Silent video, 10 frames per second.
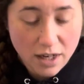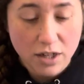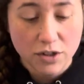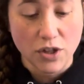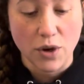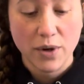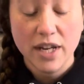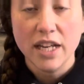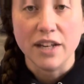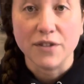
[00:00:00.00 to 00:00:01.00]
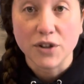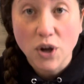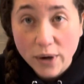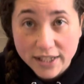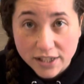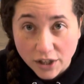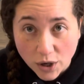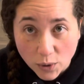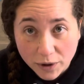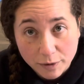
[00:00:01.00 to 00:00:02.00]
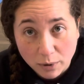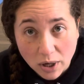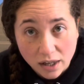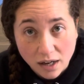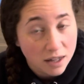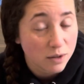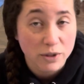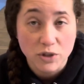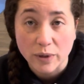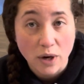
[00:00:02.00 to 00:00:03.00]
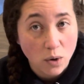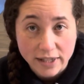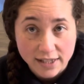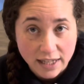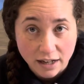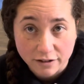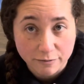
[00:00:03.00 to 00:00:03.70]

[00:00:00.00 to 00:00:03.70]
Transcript: So if you're going to go with a prong collar, which we always love,